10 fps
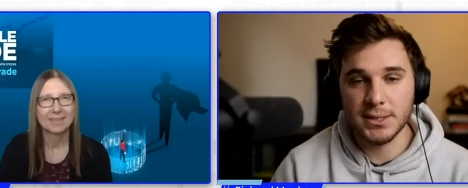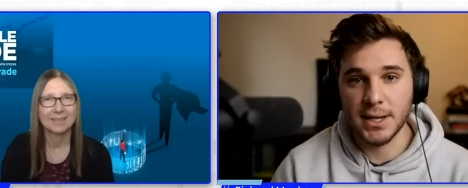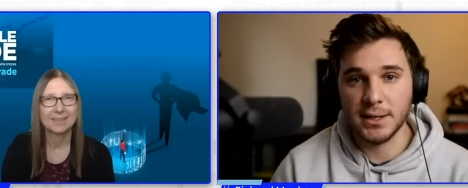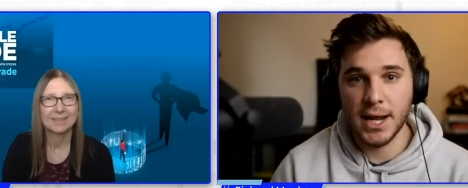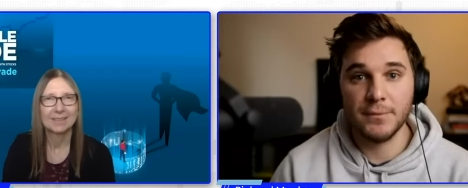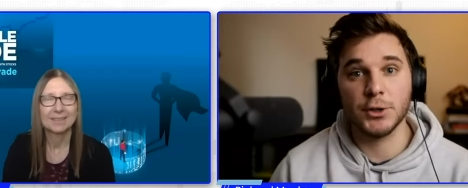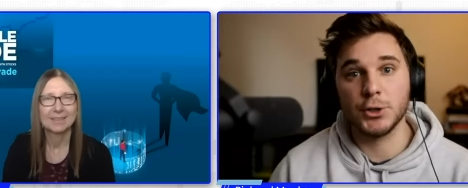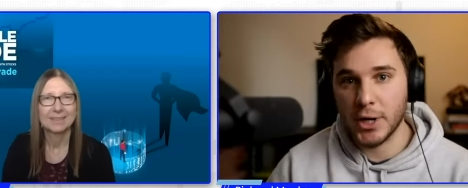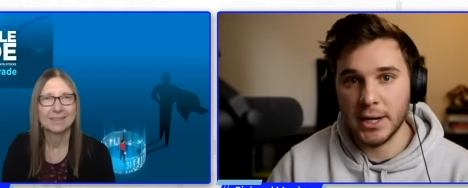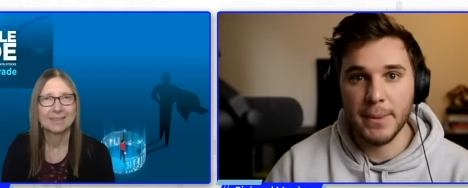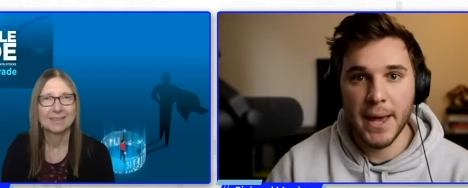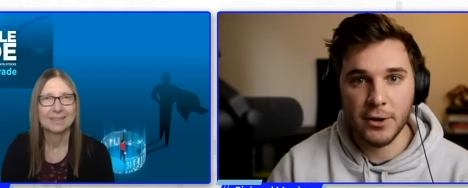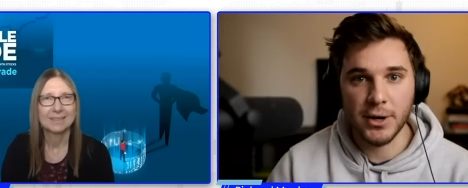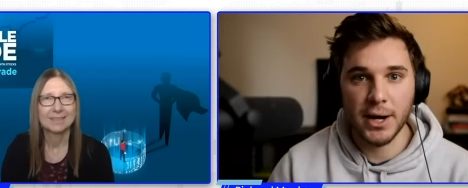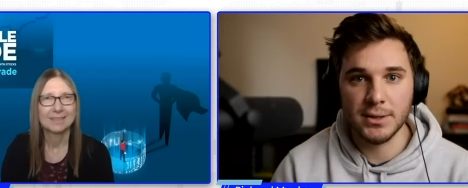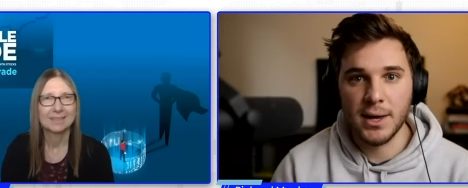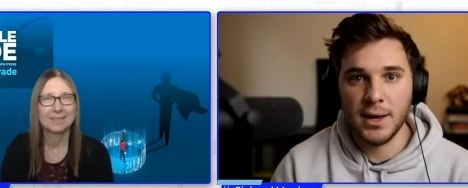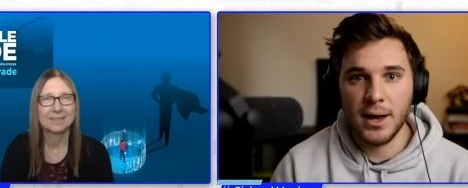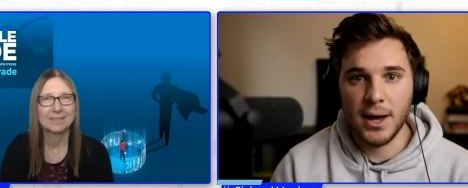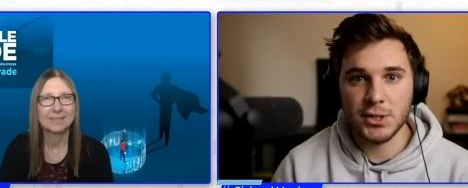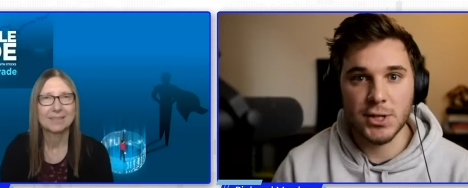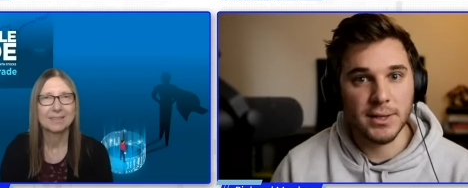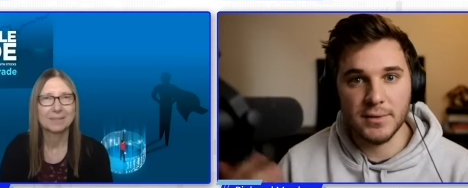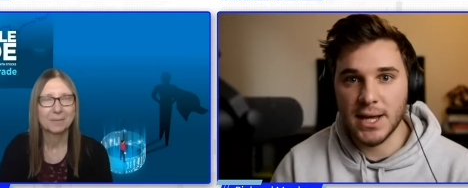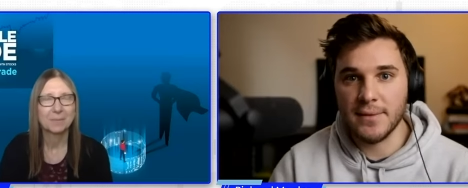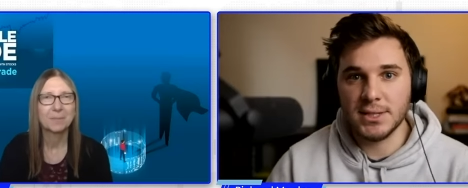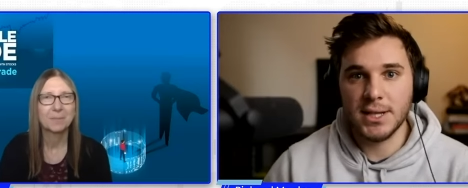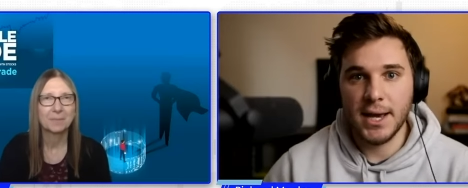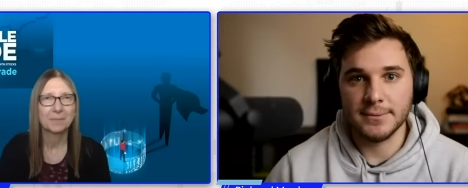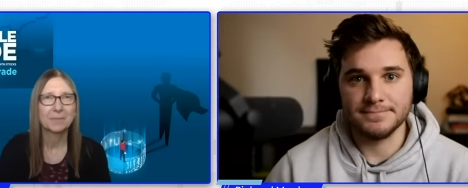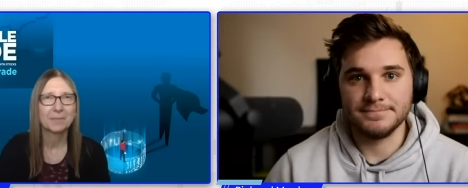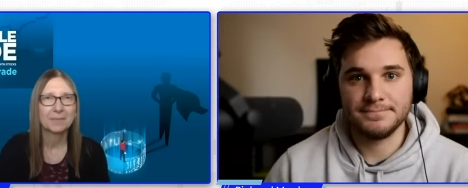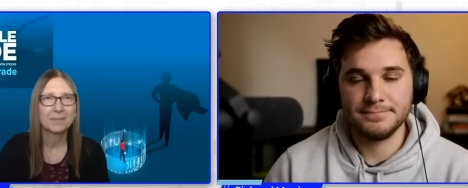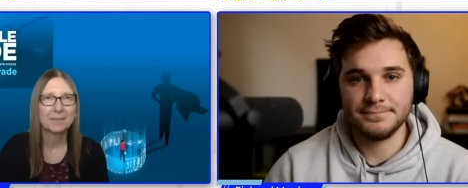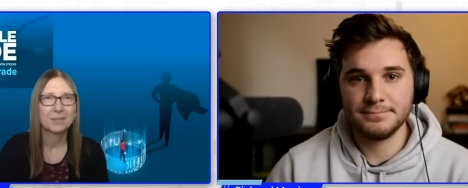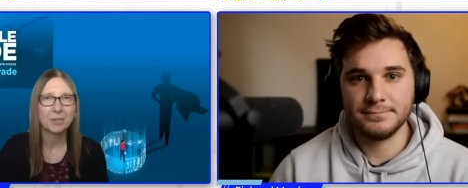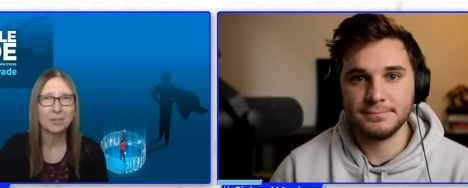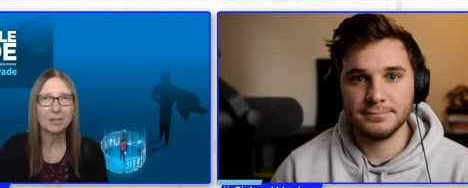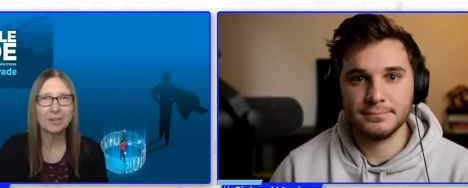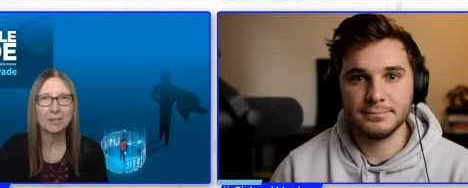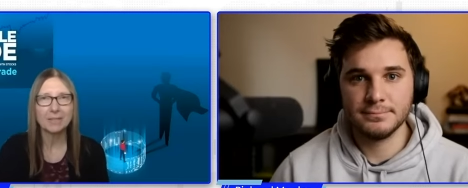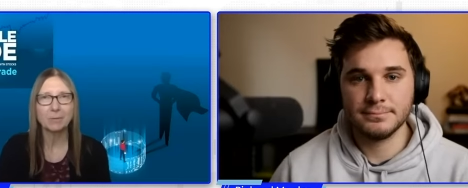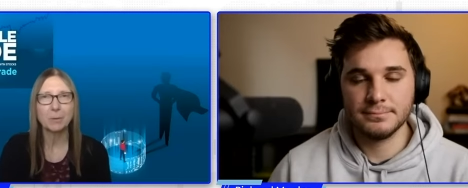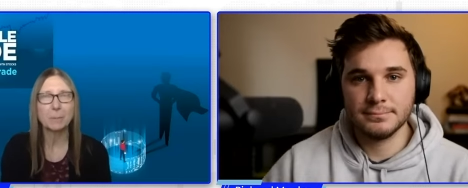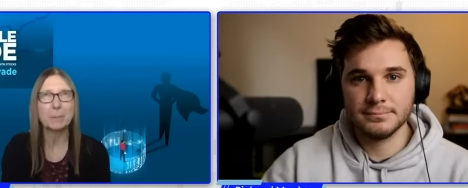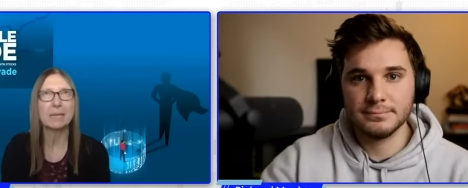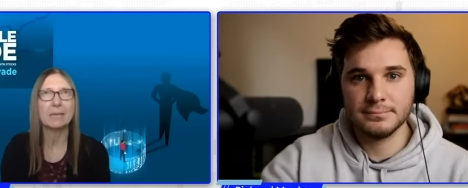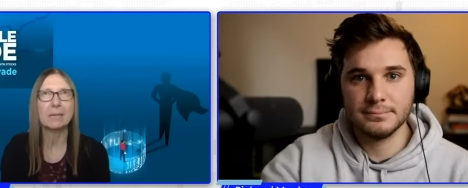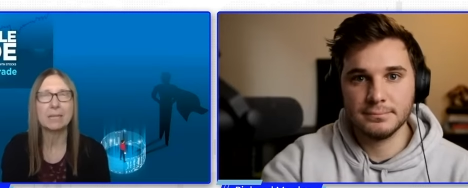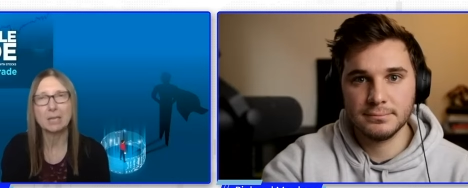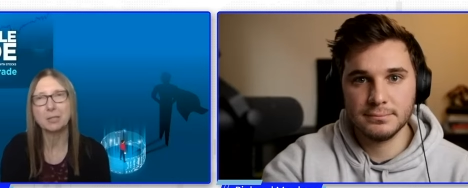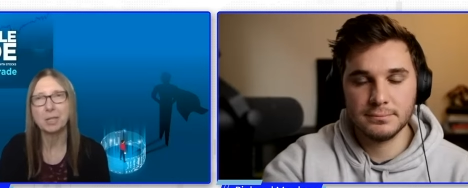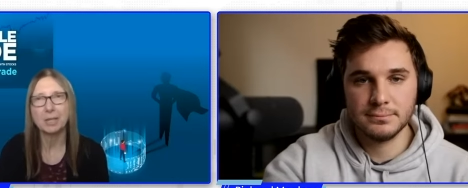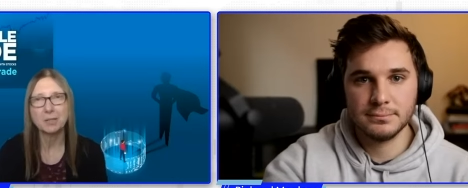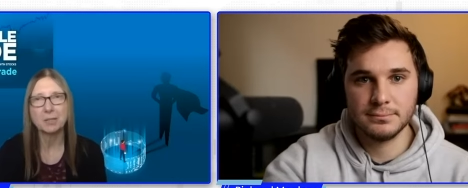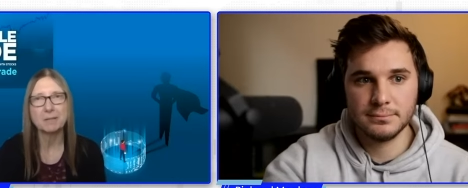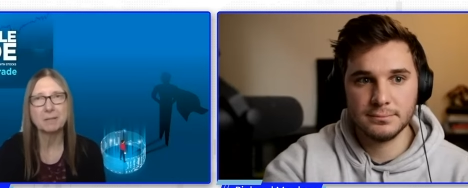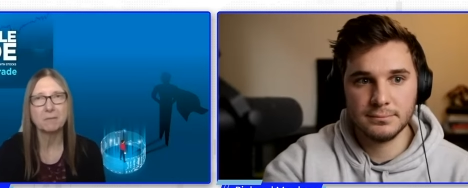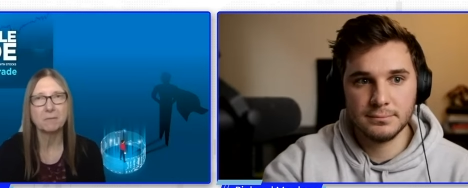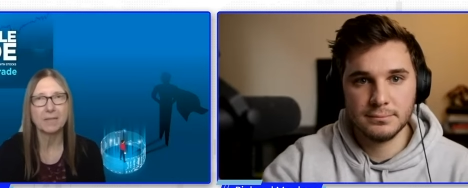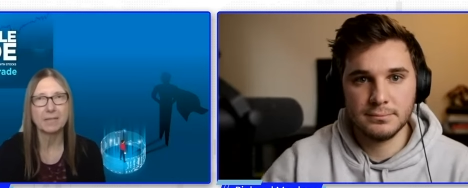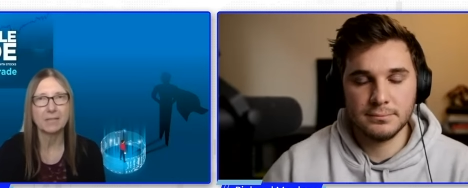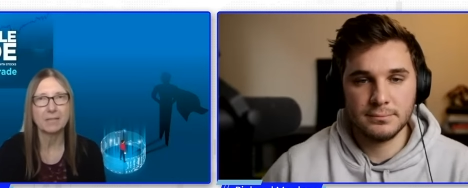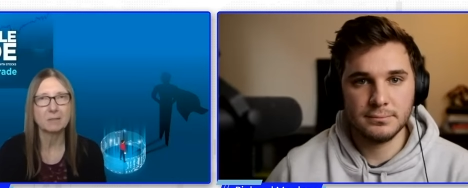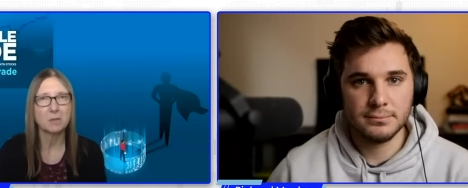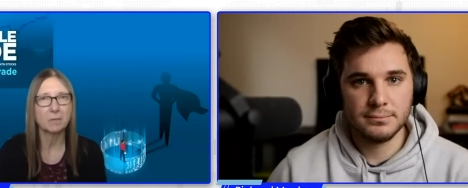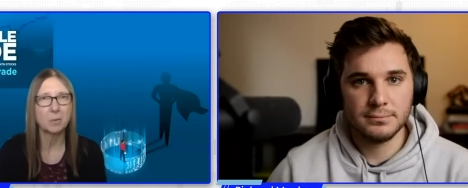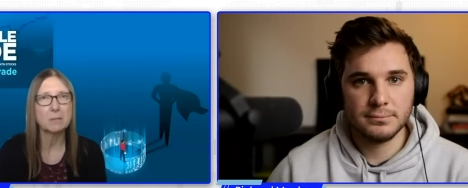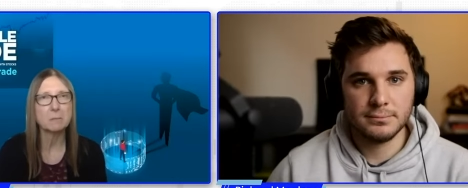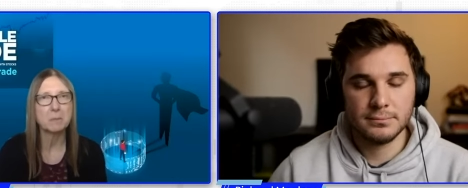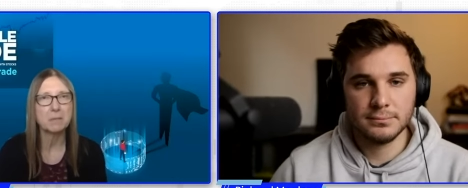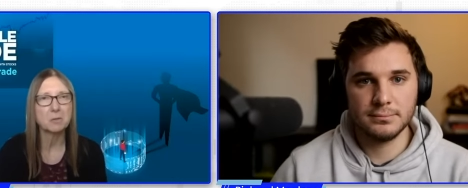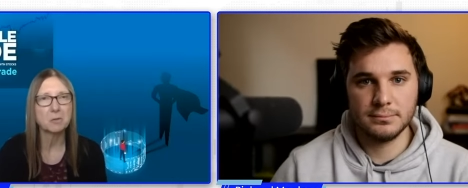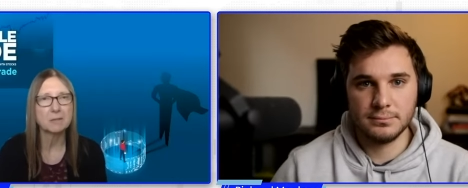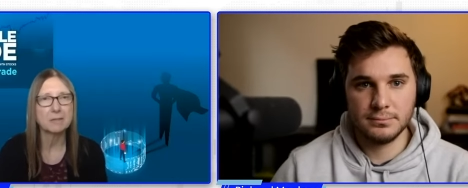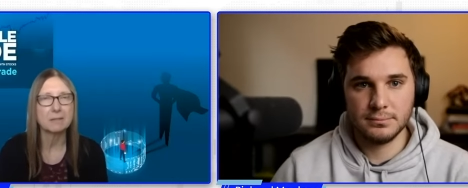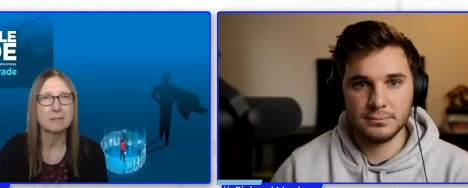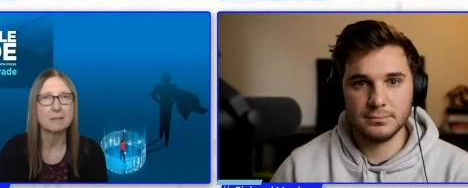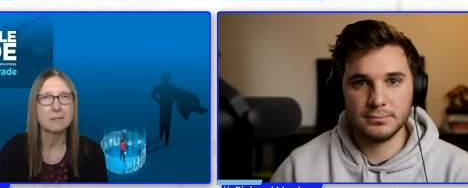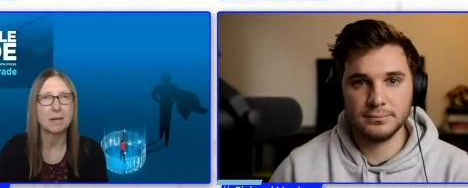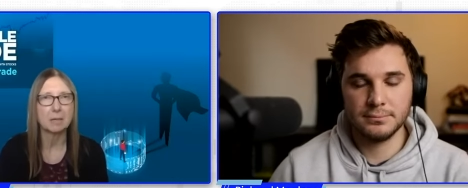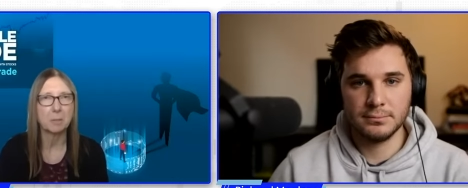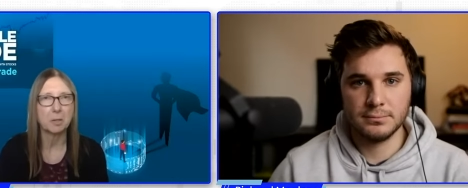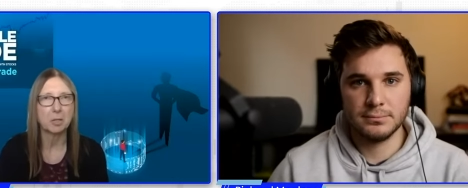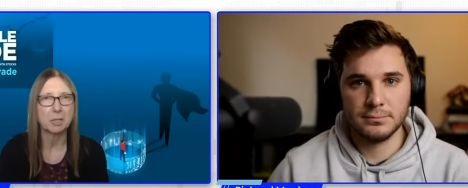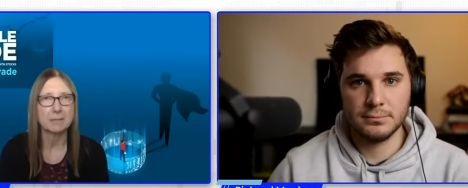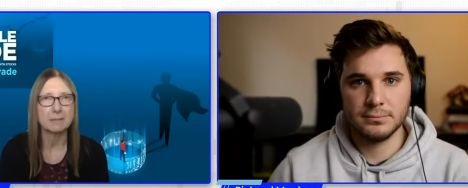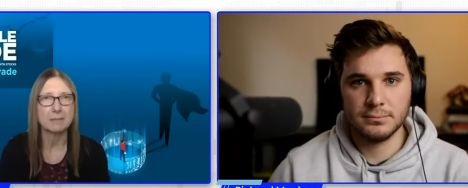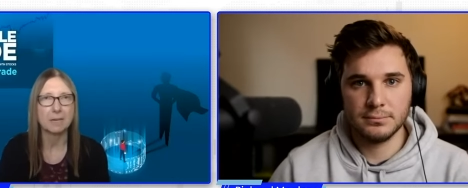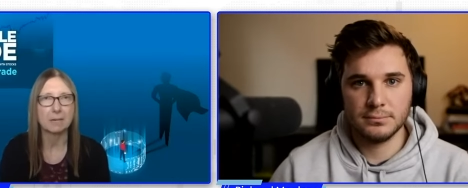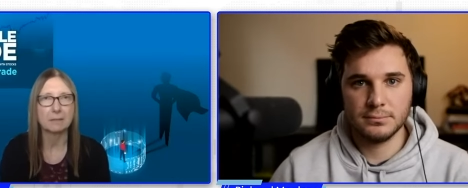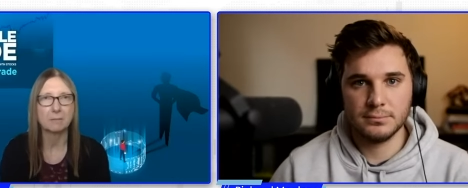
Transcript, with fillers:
Speaker 1: and kind of your training background. Uh, so I'd love to dive into that.
Speaker 2: Sure. Yeah. Well, my uh, education is in finance. So I've always been interested in the stock market and stocks,